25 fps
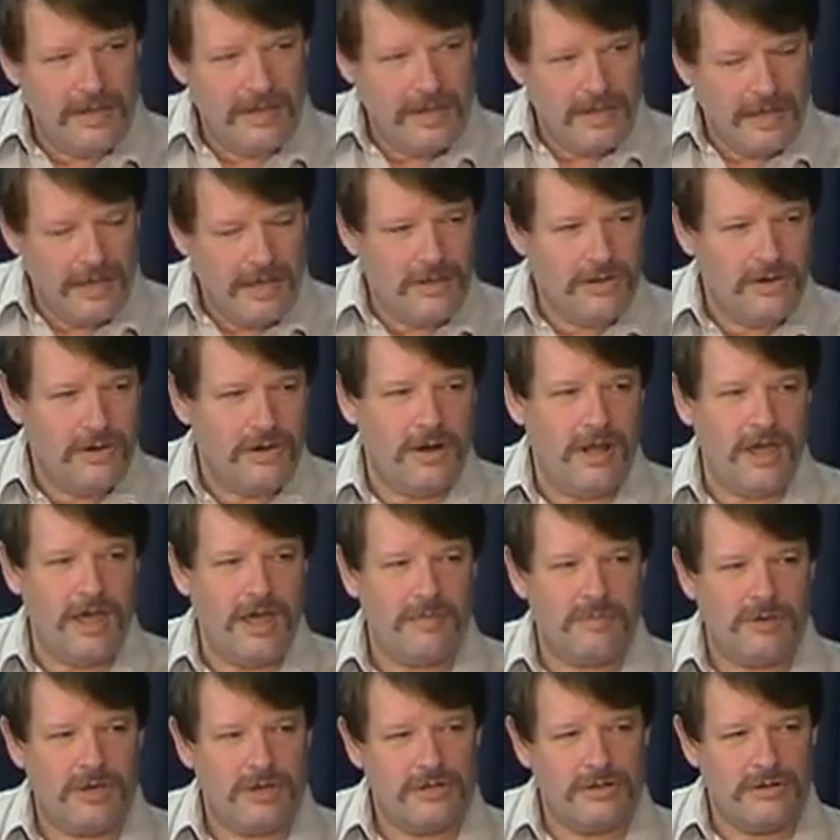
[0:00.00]
in your
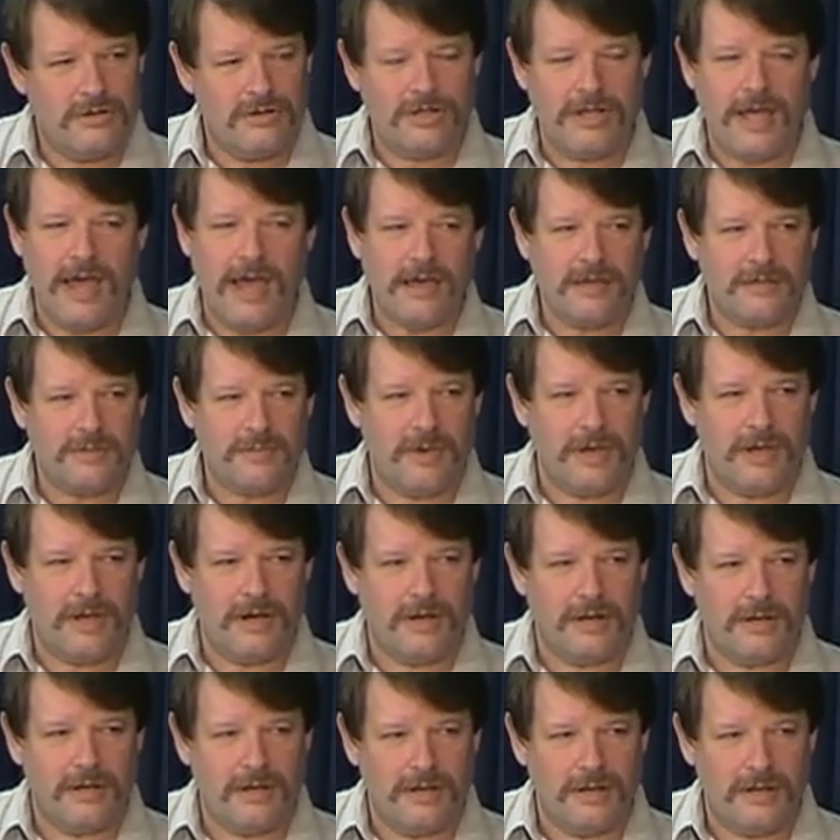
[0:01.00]
name, because you're a
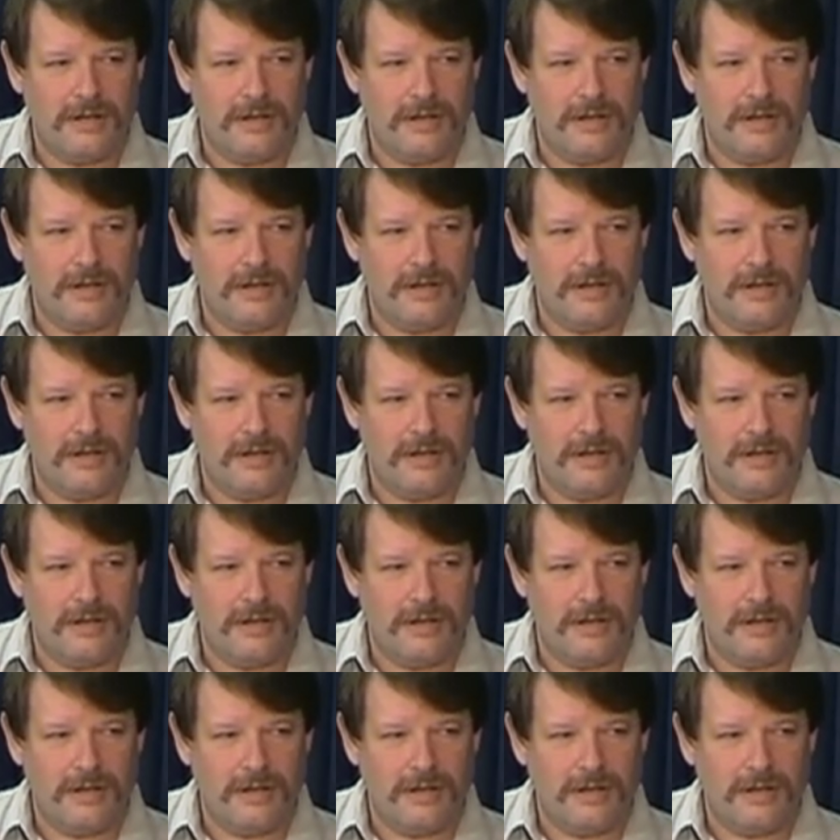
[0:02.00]
taxpayer.